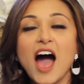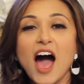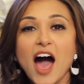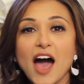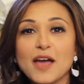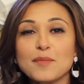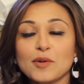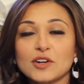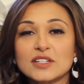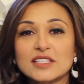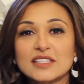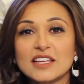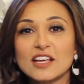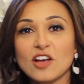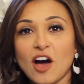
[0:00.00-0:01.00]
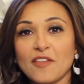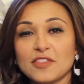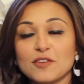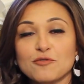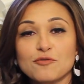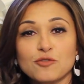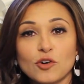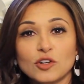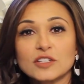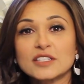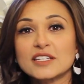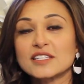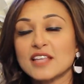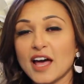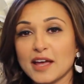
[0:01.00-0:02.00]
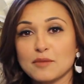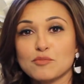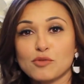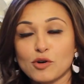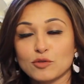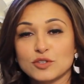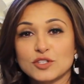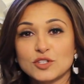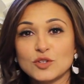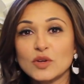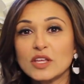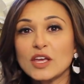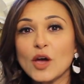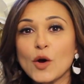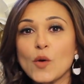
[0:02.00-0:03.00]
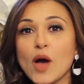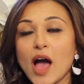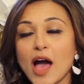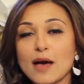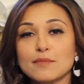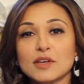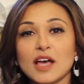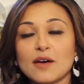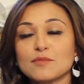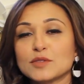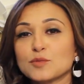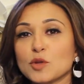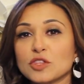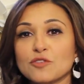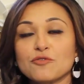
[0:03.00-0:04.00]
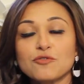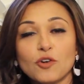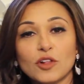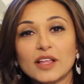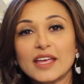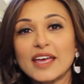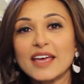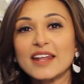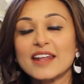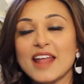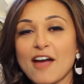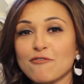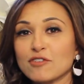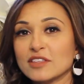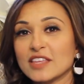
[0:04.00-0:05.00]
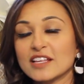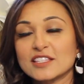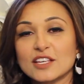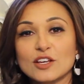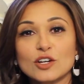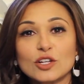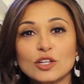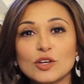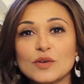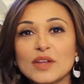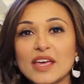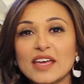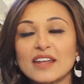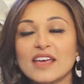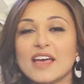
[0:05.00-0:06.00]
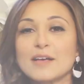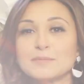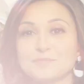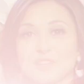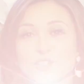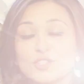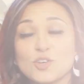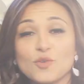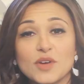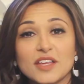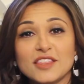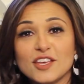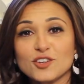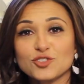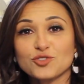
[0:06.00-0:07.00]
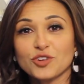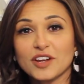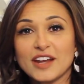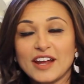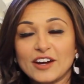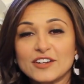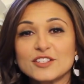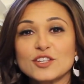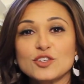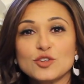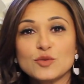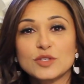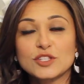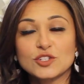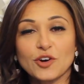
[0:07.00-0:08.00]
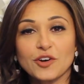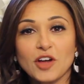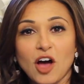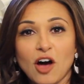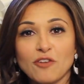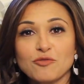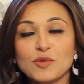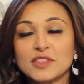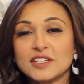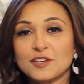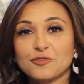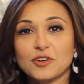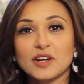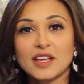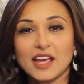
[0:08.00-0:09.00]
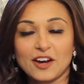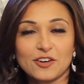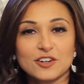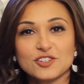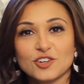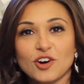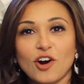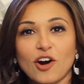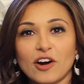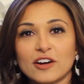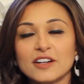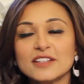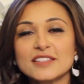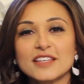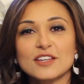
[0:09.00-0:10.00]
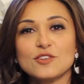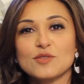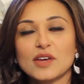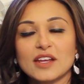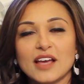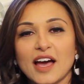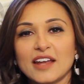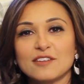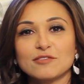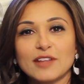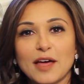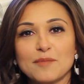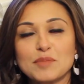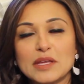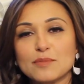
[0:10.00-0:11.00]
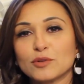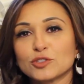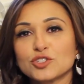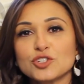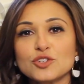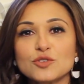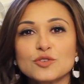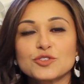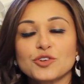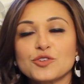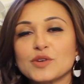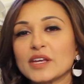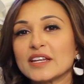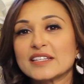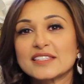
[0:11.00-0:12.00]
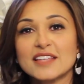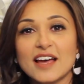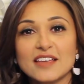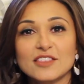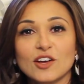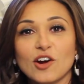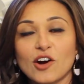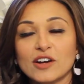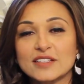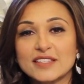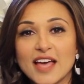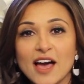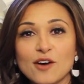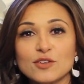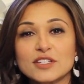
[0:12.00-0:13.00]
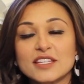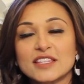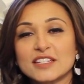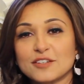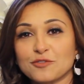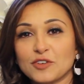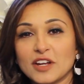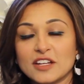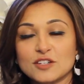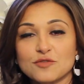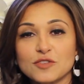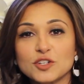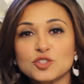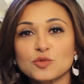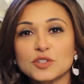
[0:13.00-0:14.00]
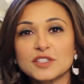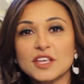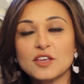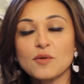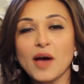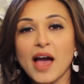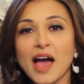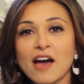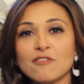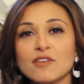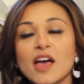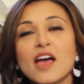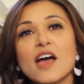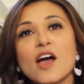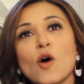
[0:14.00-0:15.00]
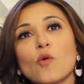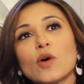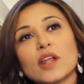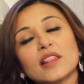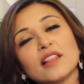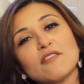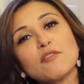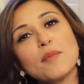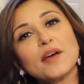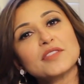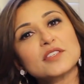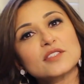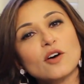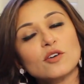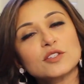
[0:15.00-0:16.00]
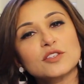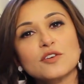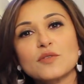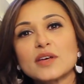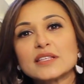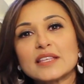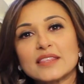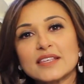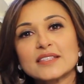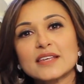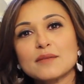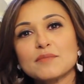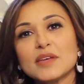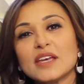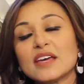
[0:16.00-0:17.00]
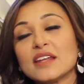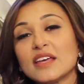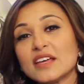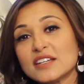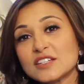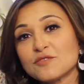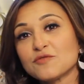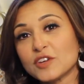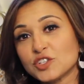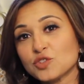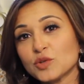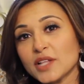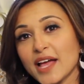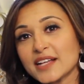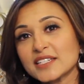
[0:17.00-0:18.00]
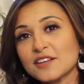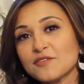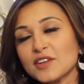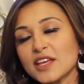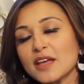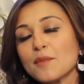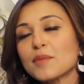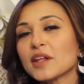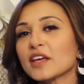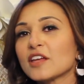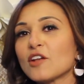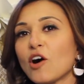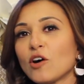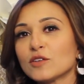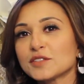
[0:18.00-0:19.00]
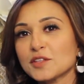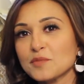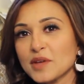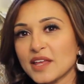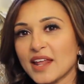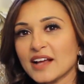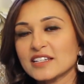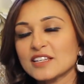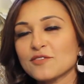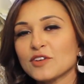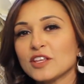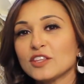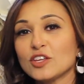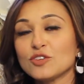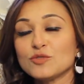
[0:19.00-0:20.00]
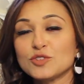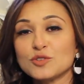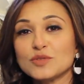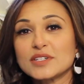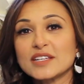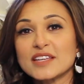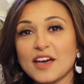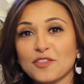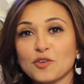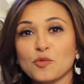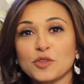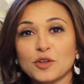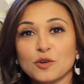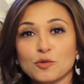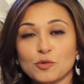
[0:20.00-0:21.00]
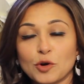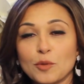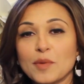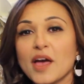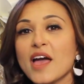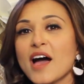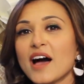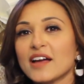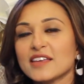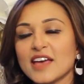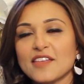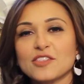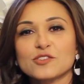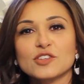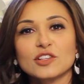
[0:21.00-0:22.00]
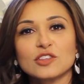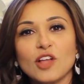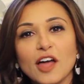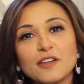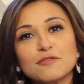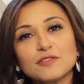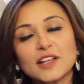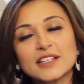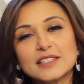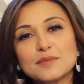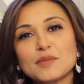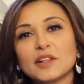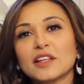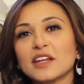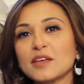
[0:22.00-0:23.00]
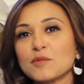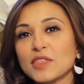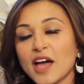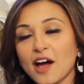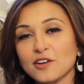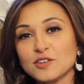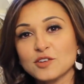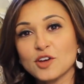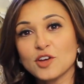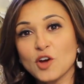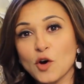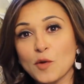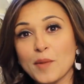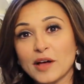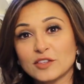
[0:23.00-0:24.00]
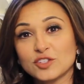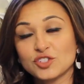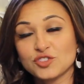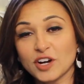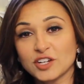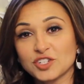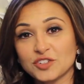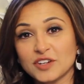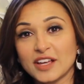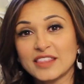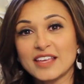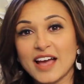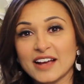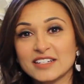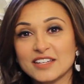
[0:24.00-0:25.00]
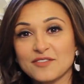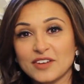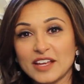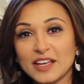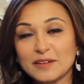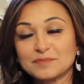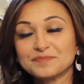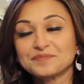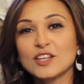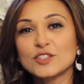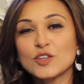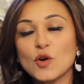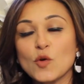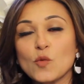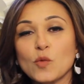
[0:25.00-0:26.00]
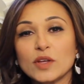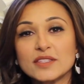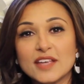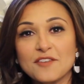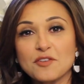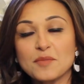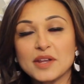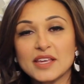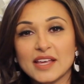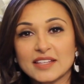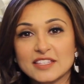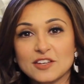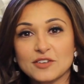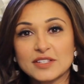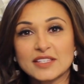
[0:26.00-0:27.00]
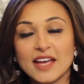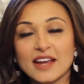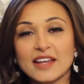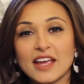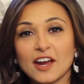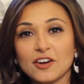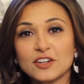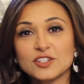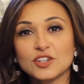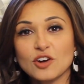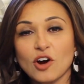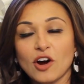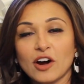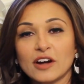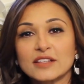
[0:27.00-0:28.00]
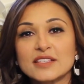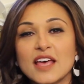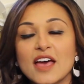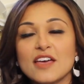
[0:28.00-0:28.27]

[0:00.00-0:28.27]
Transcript: I personally got the full Design Pro Studio, comes with the full kit and everything's included. So in the Extraordinaires, you start off with different character cards and you can kind of let people choose or you can assign the cards out to the different individuals that you have. What I love about this also is that this can be an individual activity, but it can also be an activity that you do together with a group. Again, there's a lot of flexibility with how you can go about structuring the activity. So once everybody gets their assigned character cards,